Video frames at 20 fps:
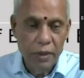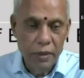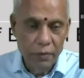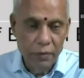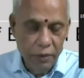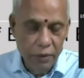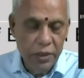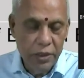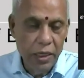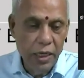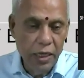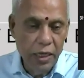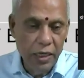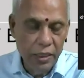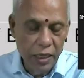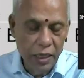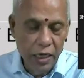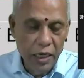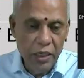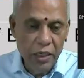We say
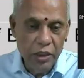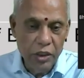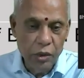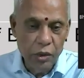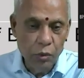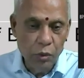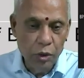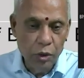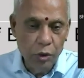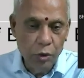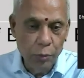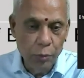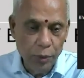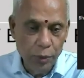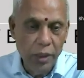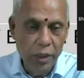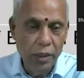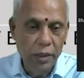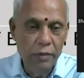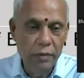A is equal to
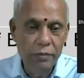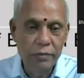B.